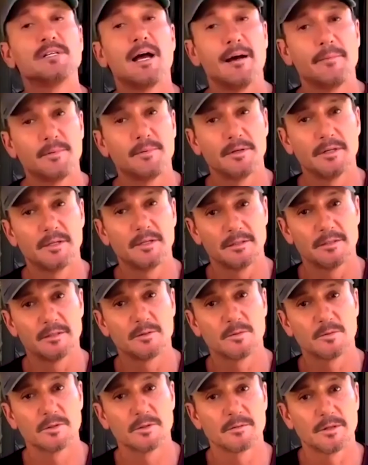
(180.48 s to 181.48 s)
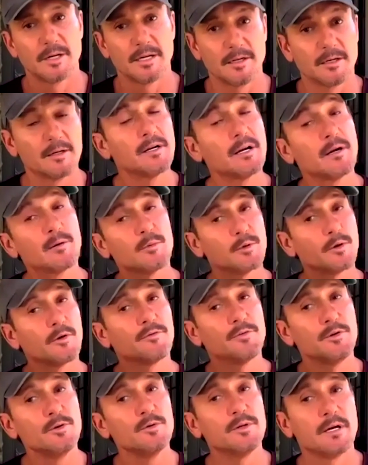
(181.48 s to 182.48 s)
happening in the world right now? And there were
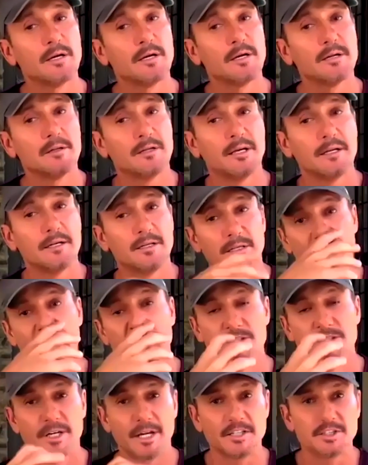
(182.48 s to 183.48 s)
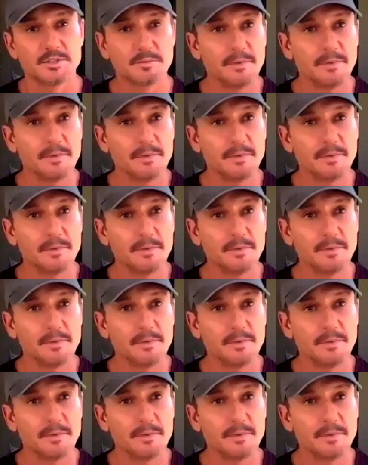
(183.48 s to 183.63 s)
a few that did change